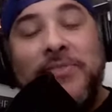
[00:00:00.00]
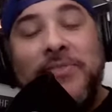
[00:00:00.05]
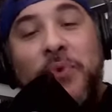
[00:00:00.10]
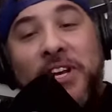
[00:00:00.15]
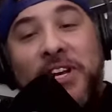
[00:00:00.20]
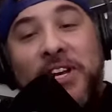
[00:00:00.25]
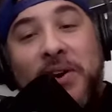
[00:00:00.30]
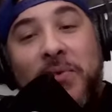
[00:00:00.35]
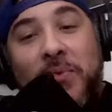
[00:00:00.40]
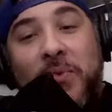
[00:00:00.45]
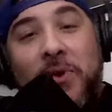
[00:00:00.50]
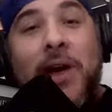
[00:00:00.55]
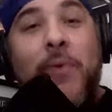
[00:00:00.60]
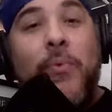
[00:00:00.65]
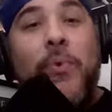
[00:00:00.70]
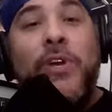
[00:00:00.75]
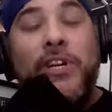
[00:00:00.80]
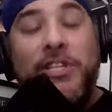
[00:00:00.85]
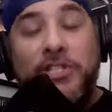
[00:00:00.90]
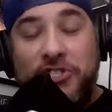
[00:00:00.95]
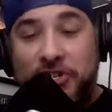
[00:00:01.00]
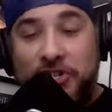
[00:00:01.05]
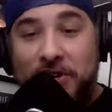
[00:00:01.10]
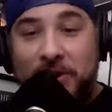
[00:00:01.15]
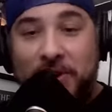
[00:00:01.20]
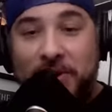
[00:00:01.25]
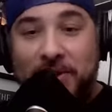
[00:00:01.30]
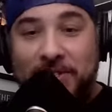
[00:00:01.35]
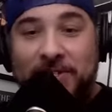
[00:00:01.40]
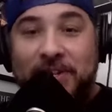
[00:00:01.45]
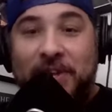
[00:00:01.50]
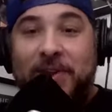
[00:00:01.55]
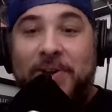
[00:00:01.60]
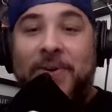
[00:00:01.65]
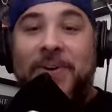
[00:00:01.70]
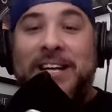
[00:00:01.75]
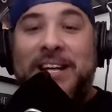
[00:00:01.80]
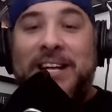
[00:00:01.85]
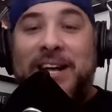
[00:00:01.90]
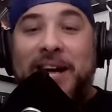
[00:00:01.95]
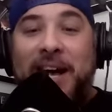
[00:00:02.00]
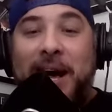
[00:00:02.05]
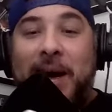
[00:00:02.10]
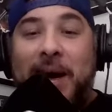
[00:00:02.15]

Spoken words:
is we're not really sure. So I'm